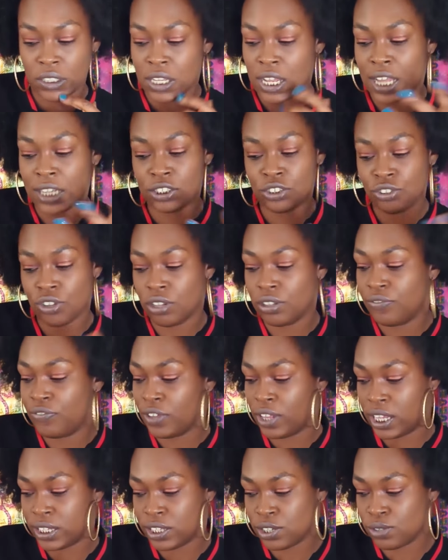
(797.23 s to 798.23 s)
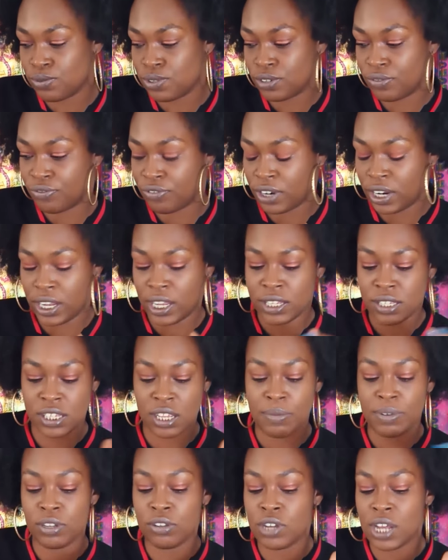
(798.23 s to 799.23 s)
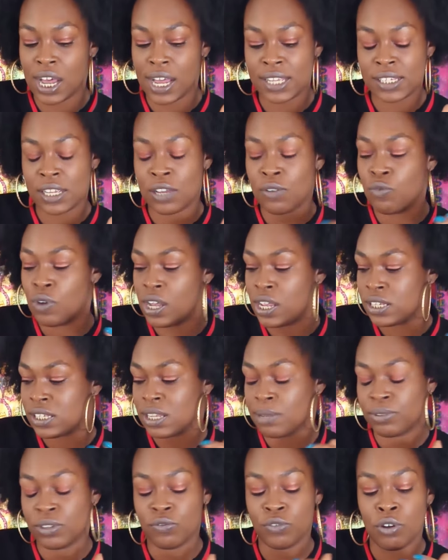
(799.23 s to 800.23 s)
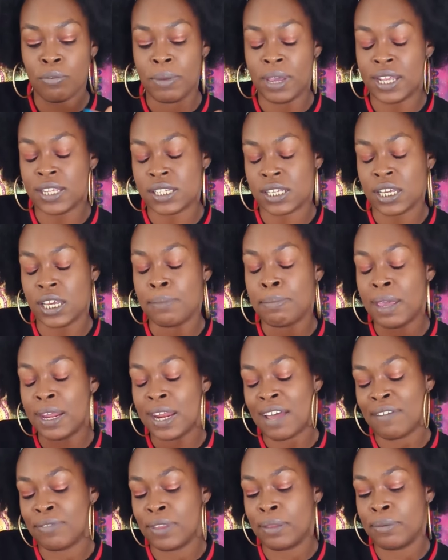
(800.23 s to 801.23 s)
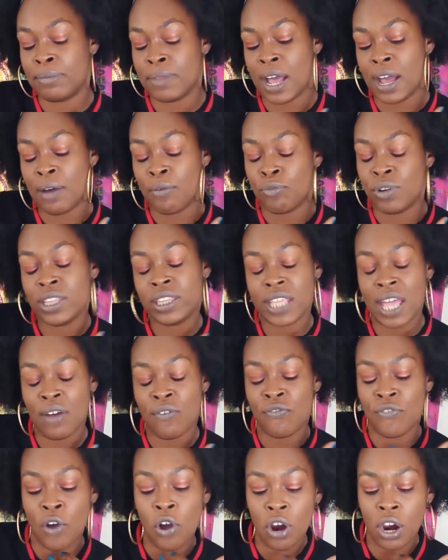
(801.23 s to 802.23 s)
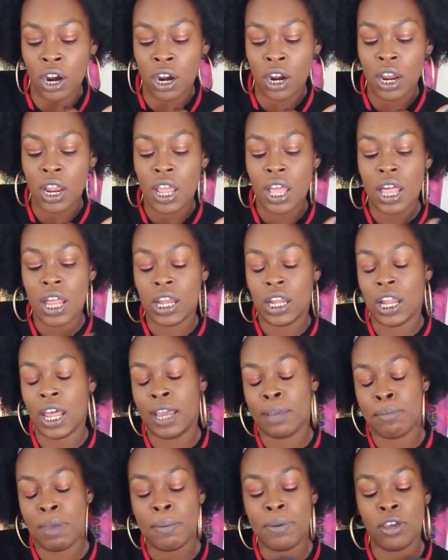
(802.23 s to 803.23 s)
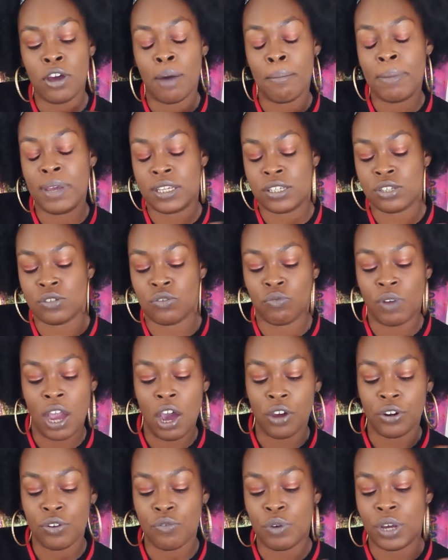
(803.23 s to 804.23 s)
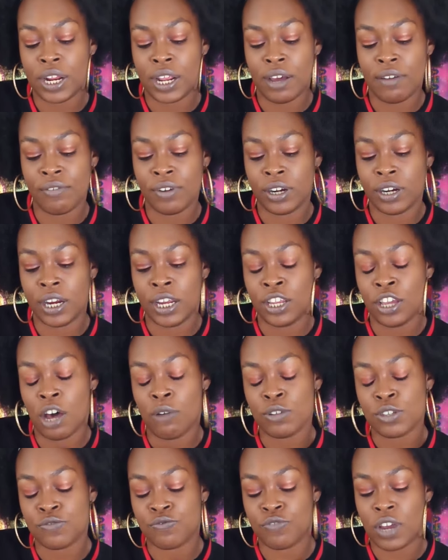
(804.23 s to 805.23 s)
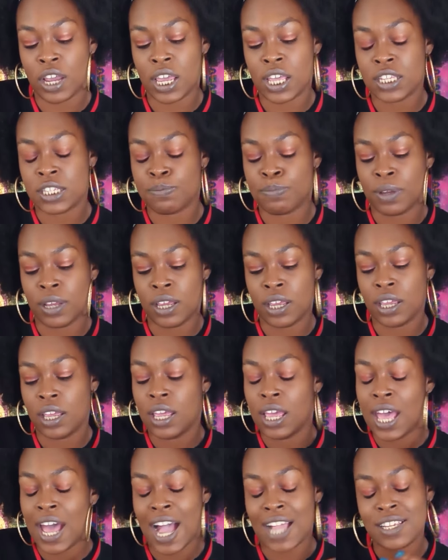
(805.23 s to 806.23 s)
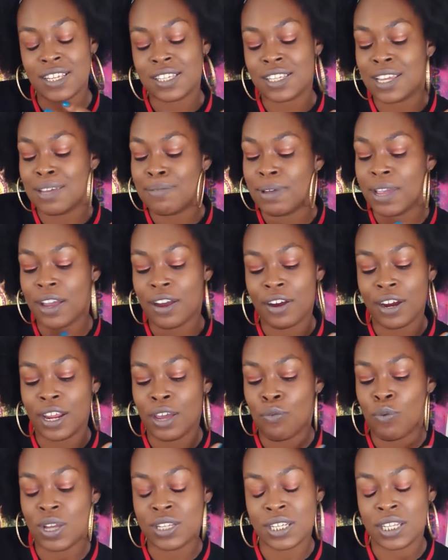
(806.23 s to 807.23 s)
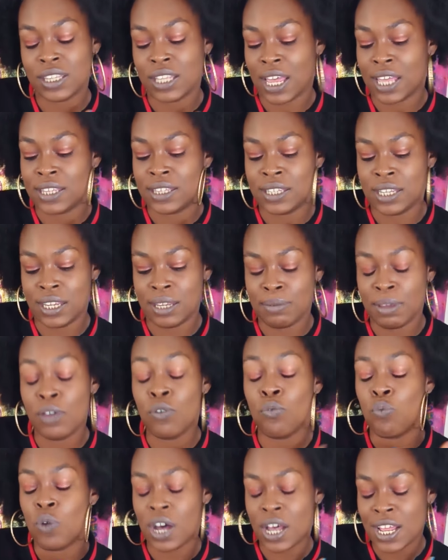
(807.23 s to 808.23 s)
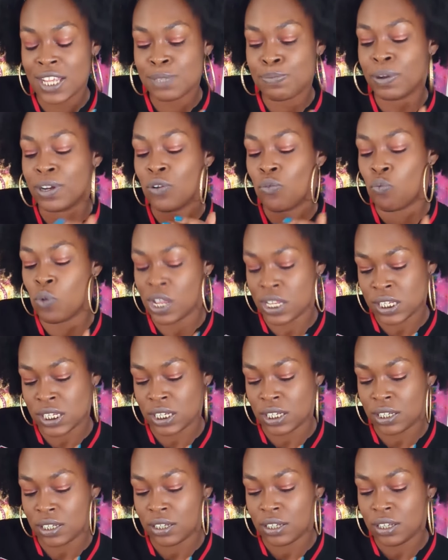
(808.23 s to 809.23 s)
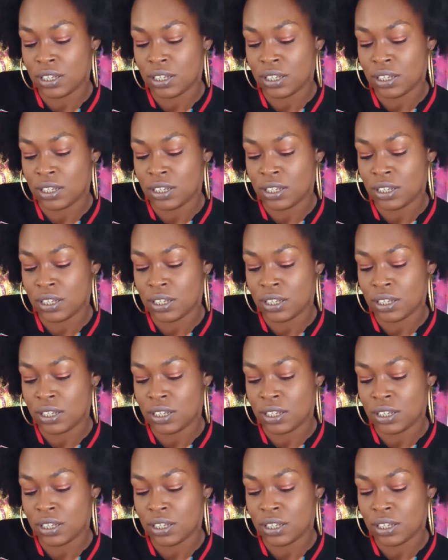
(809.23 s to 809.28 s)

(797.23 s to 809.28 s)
I strongly feel like this was a friend. Some of you guys, it was something romantic. It may have not went that far. Like maybe y'all messed around or whatever and y'all was friends, but I just keep hearing it wasn't that deep. It was, but it wasn't.